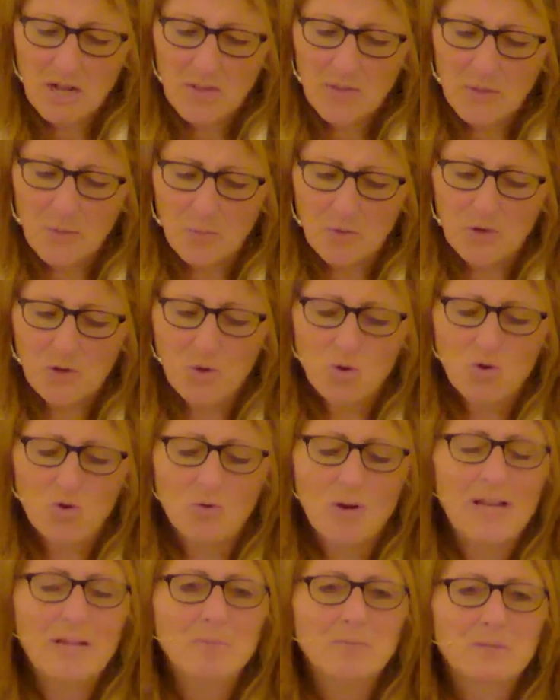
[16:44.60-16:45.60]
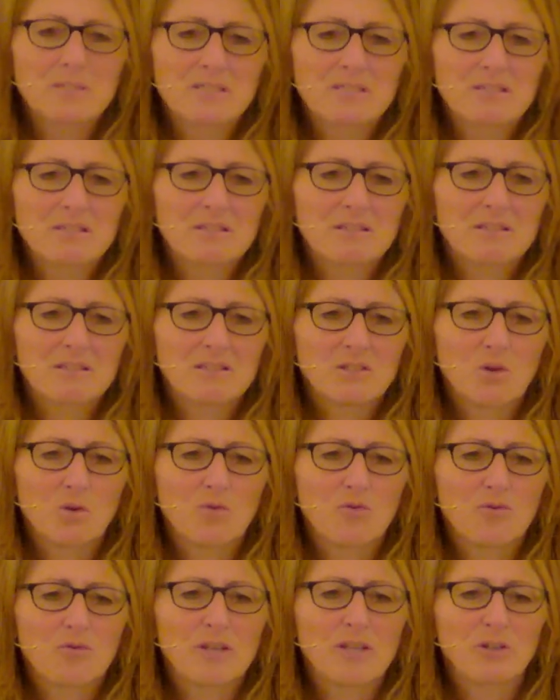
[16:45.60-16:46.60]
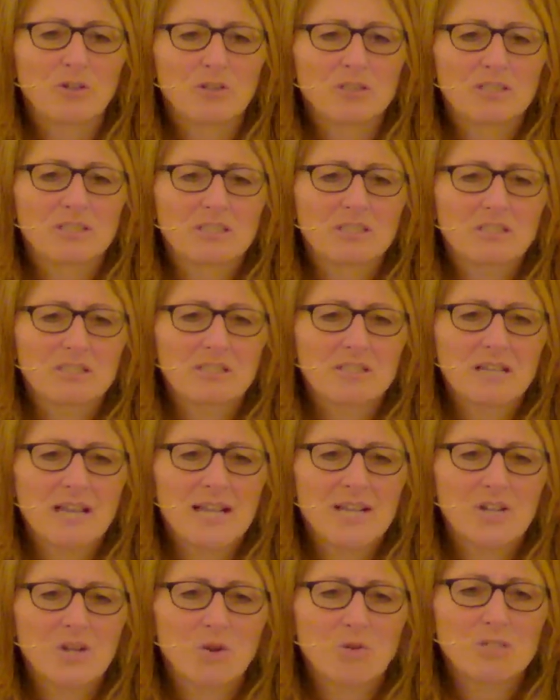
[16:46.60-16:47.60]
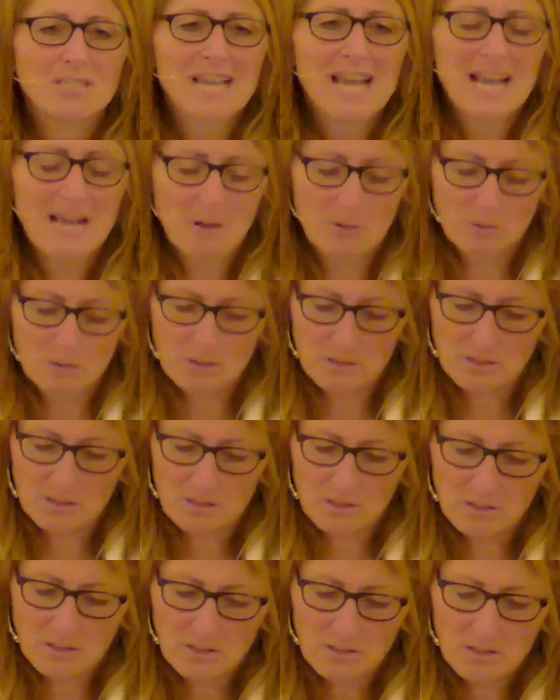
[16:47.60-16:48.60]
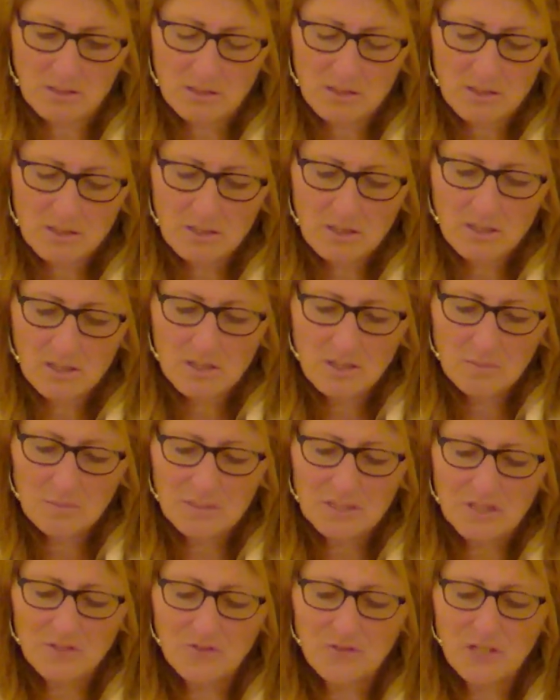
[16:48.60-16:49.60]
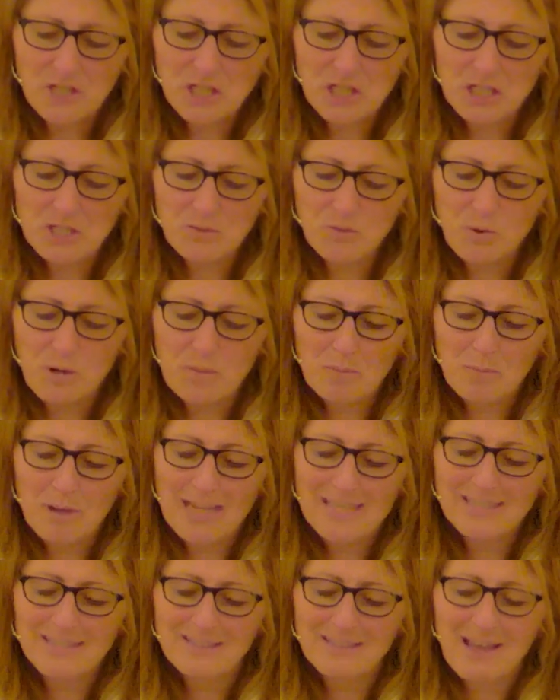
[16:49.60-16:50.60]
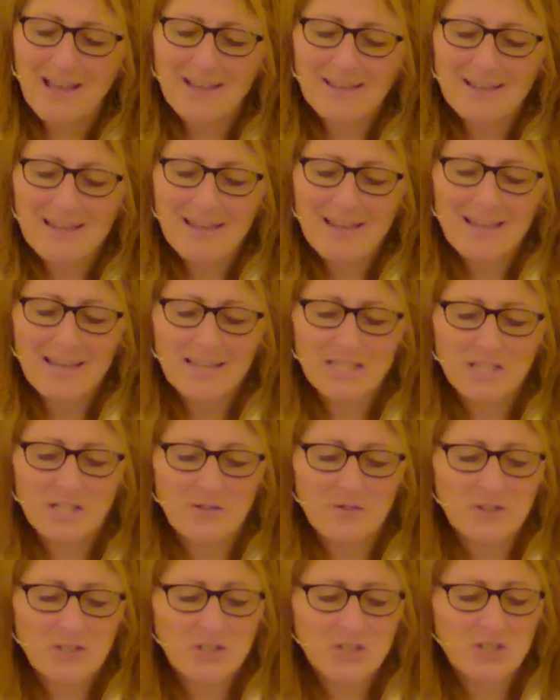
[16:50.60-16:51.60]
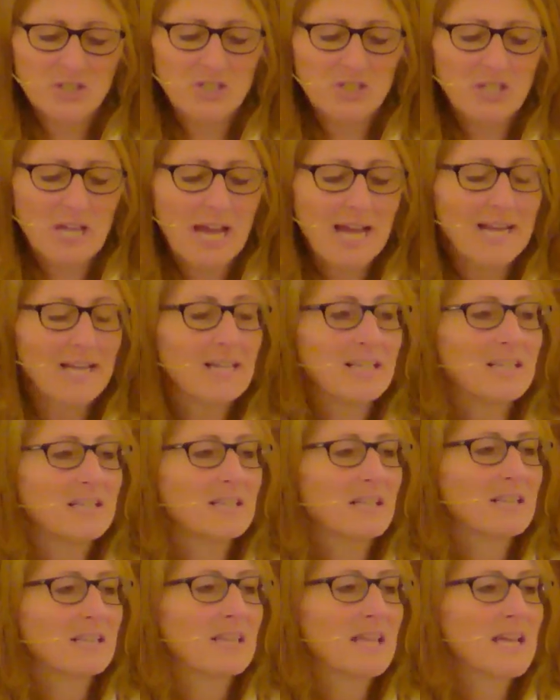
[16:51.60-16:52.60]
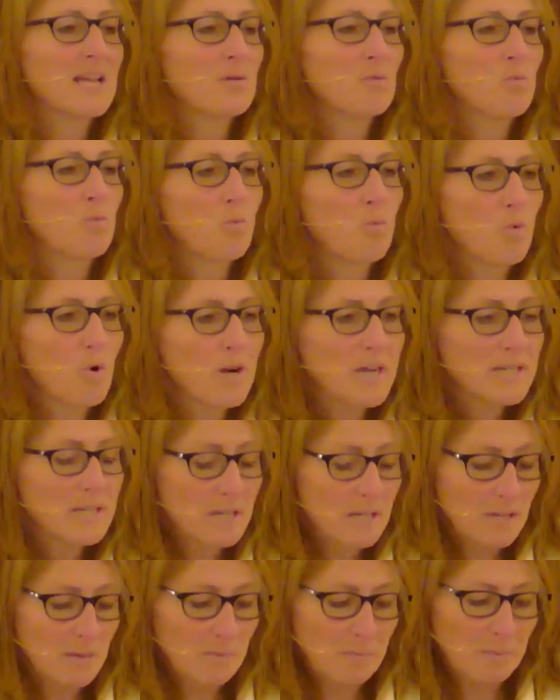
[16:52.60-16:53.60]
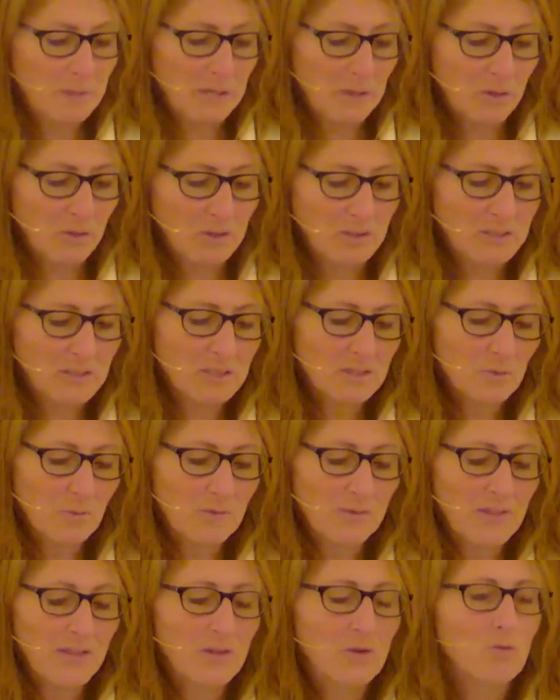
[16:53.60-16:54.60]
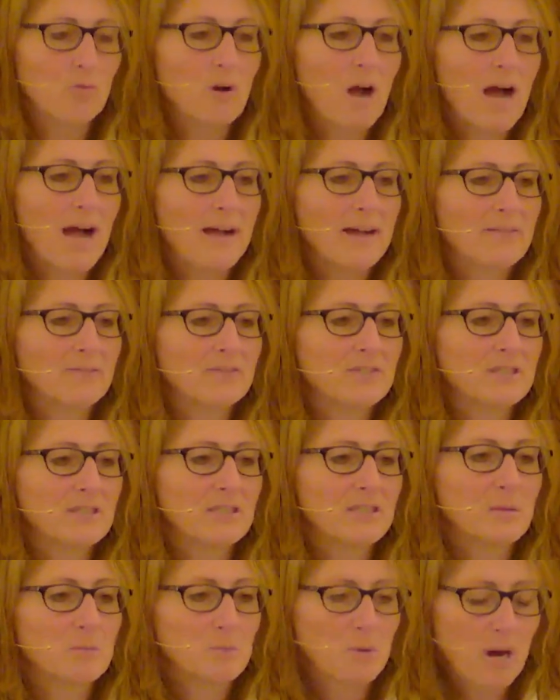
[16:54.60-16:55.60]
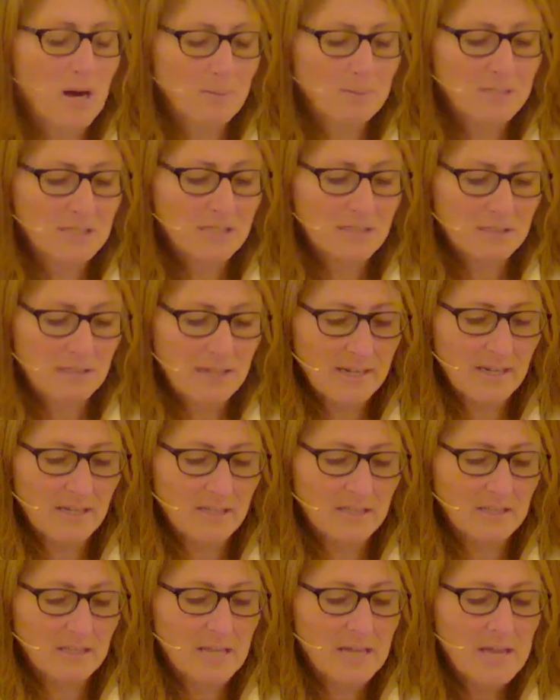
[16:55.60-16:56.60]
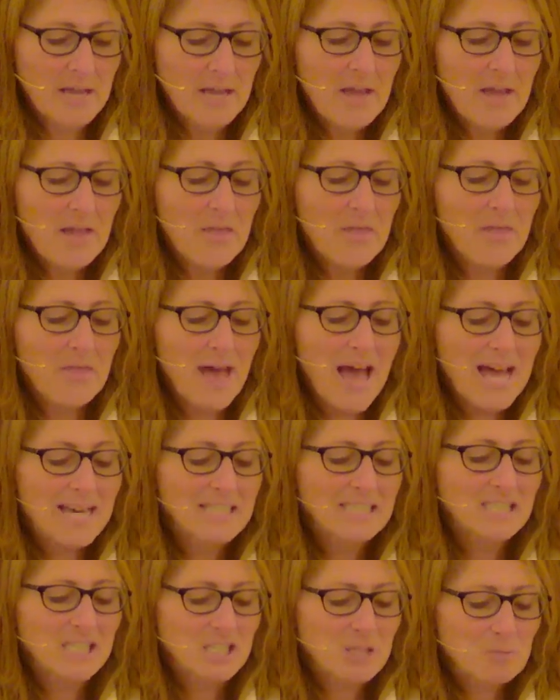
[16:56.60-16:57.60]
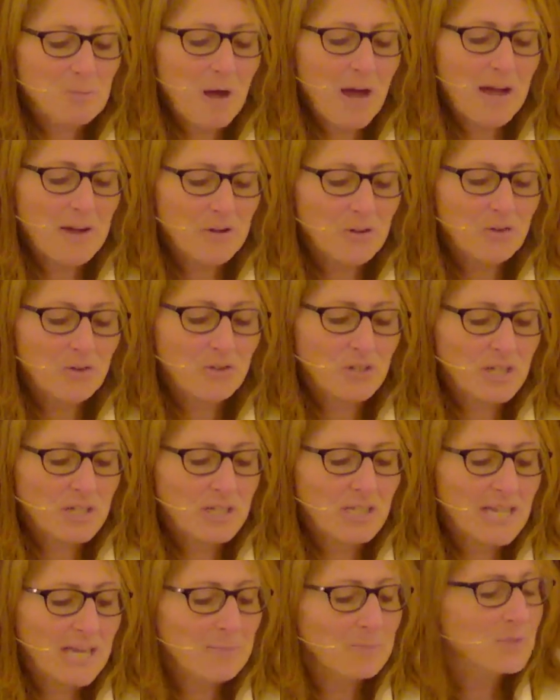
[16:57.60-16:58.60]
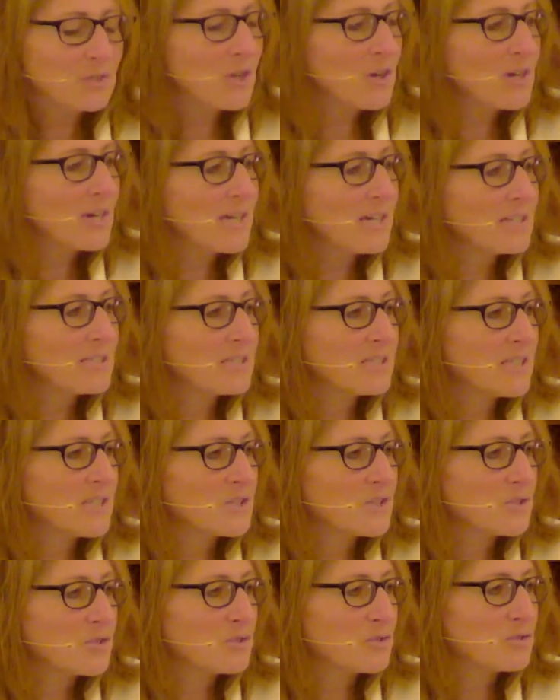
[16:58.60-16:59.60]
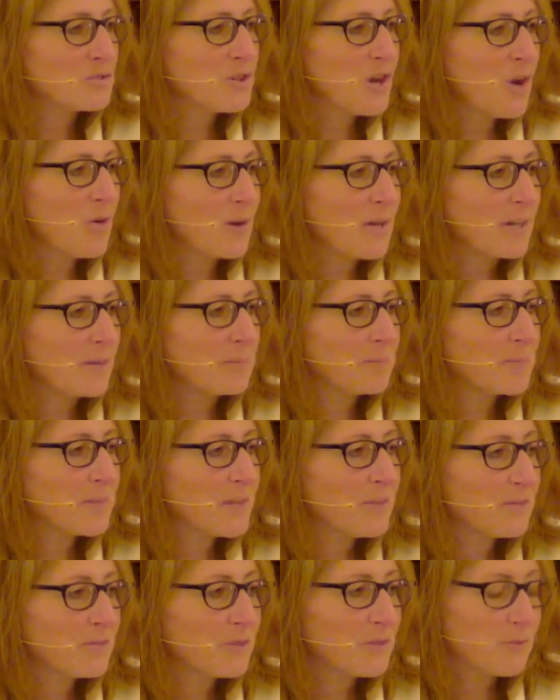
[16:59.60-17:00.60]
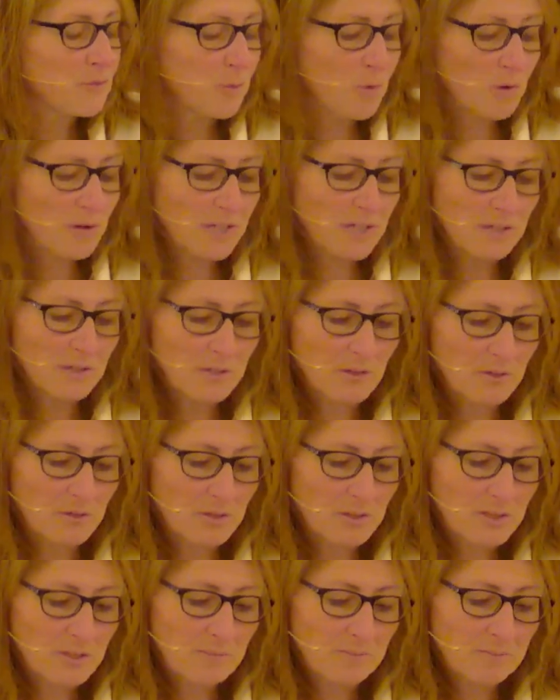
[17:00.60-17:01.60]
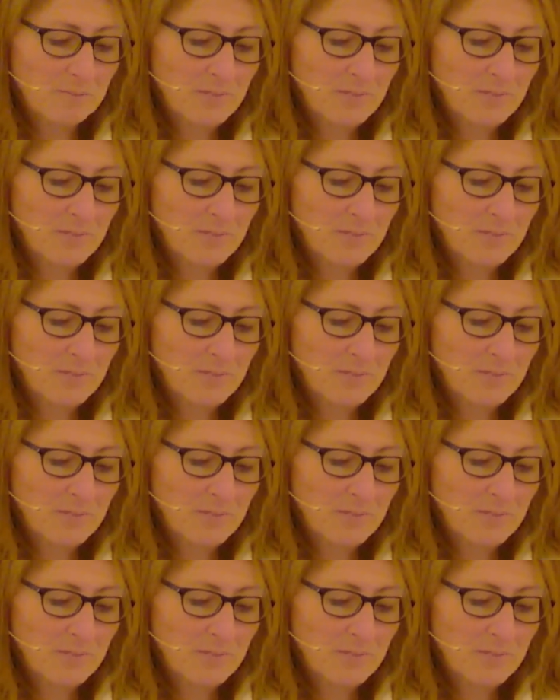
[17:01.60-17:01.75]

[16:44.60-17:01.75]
There were no grapes, no fields, and no towns. But the vision of what might lie ahead of the society that they would build when they arrived in the promised land, that inspired and kept our ancestors going for 40 years.